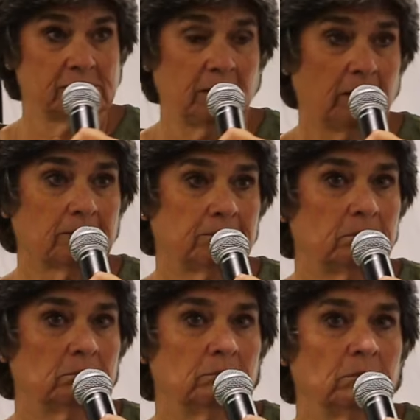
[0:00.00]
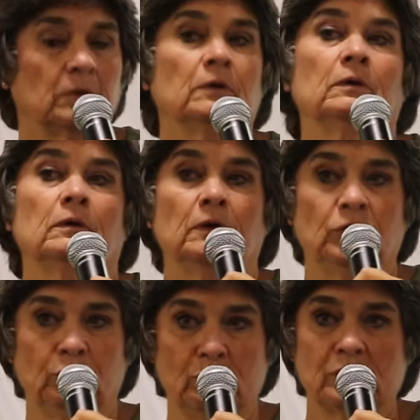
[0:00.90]
snacks.
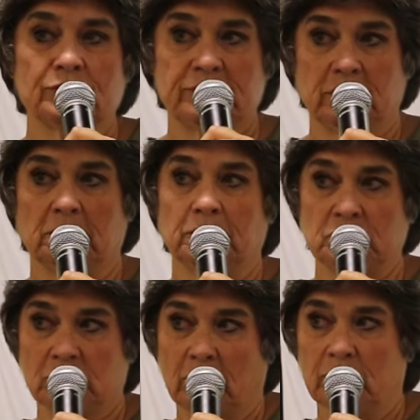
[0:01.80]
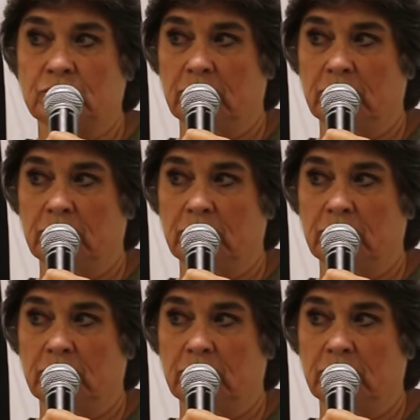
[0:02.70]
You are still in charge.